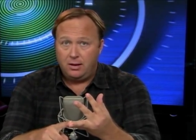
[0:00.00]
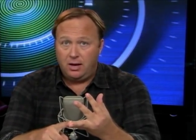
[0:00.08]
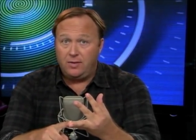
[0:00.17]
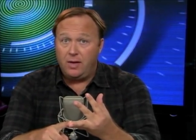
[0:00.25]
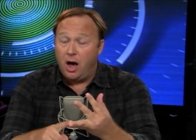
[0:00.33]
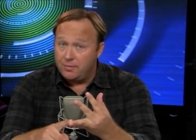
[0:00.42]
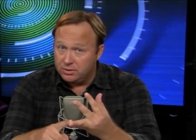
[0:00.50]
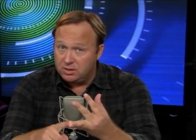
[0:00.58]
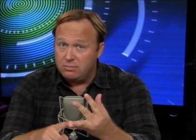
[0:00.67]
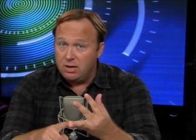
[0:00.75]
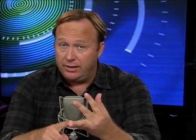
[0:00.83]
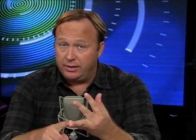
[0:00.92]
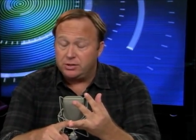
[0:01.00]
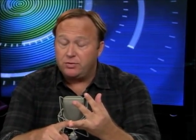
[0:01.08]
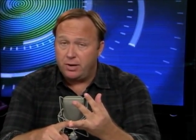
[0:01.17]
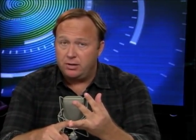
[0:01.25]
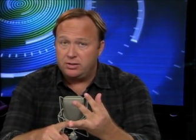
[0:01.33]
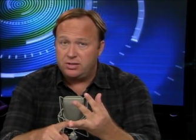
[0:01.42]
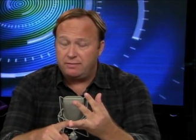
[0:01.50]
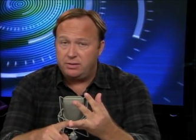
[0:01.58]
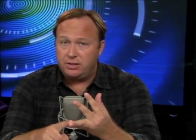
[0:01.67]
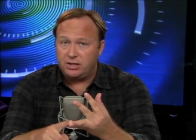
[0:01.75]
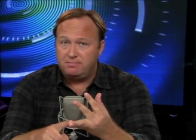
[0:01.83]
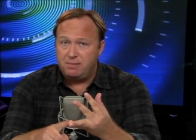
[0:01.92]
In the hundreds of billions,
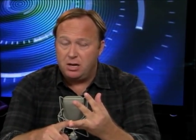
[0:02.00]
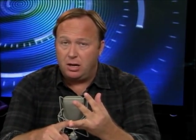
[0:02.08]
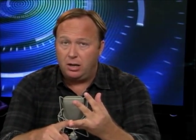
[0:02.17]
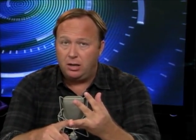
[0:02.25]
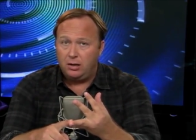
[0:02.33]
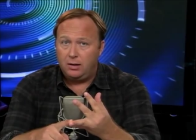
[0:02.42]
376 bill.